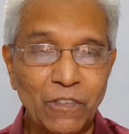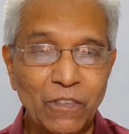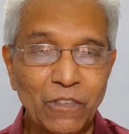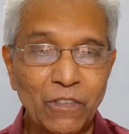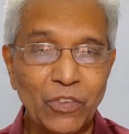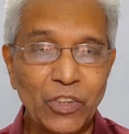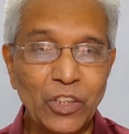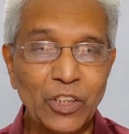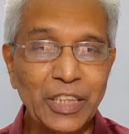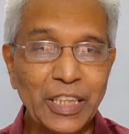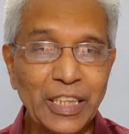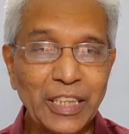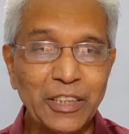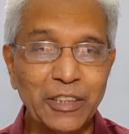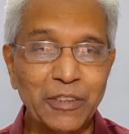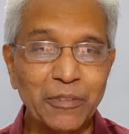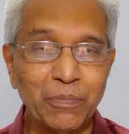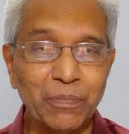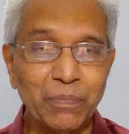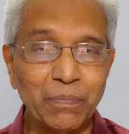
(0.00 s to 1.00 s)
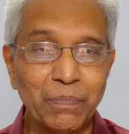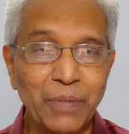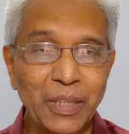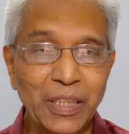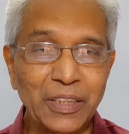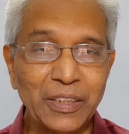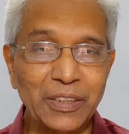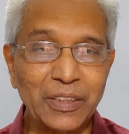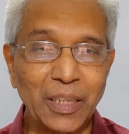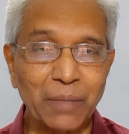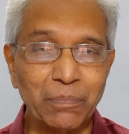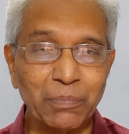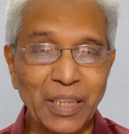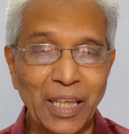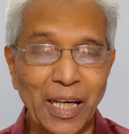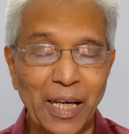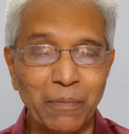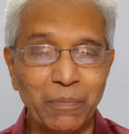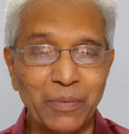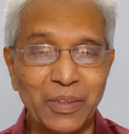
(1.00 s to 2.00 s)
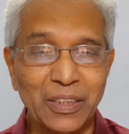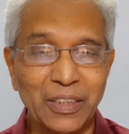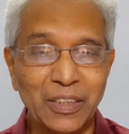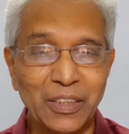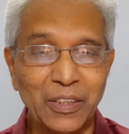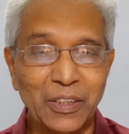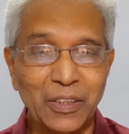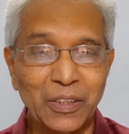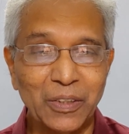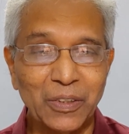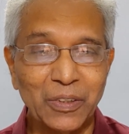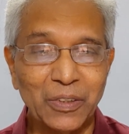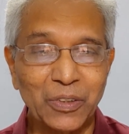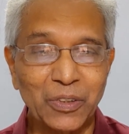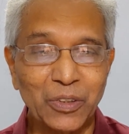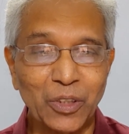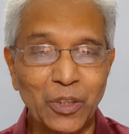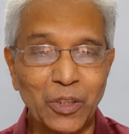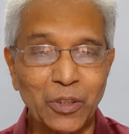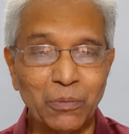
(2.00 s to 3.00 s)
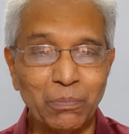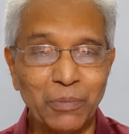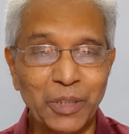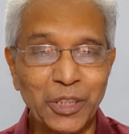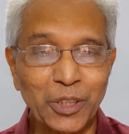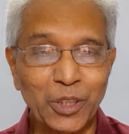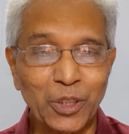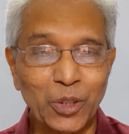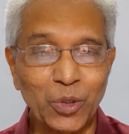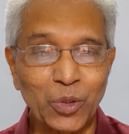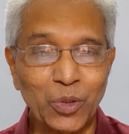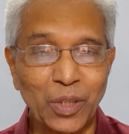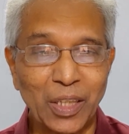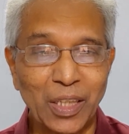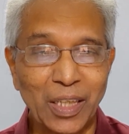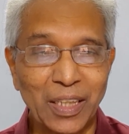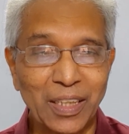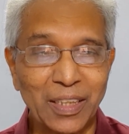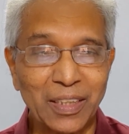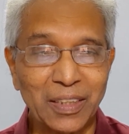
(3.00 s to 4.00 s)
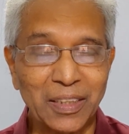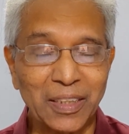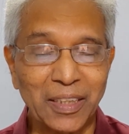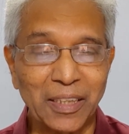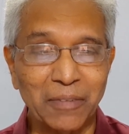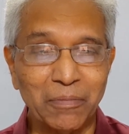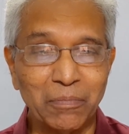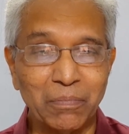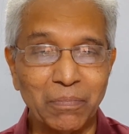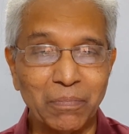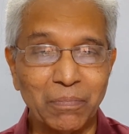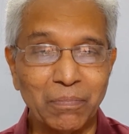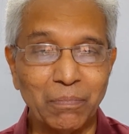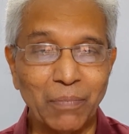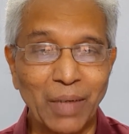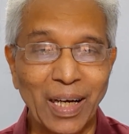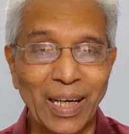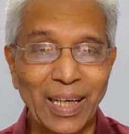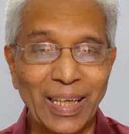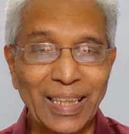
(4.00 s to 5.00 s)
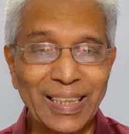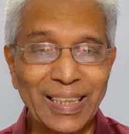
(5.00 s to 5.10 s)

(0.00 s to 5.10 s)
If you did, please subscribe. So meet you another time. Bye.